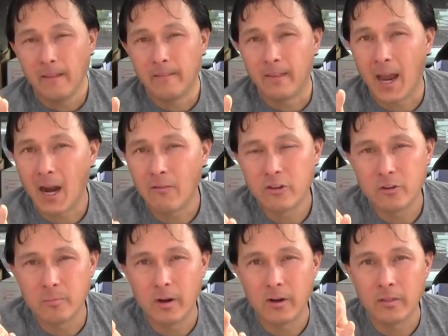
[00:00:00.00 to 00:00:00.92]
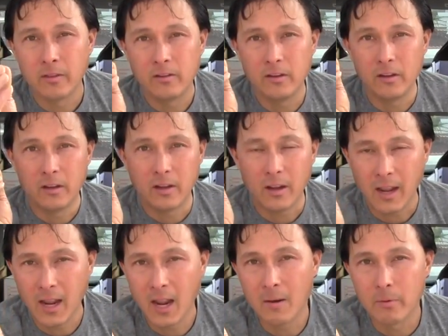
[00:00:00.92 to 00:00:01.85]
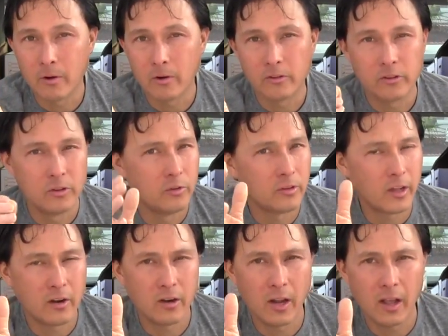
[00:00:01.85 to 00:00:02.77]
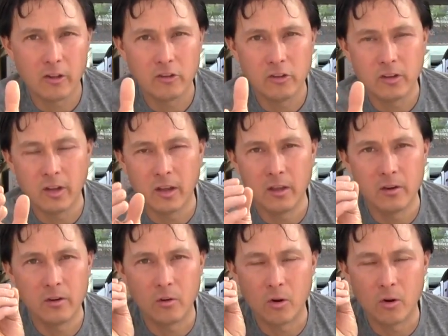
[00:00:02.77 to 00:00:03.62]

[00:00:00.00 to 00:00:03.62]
the average American that's eating hamburgers, to use that analogy again,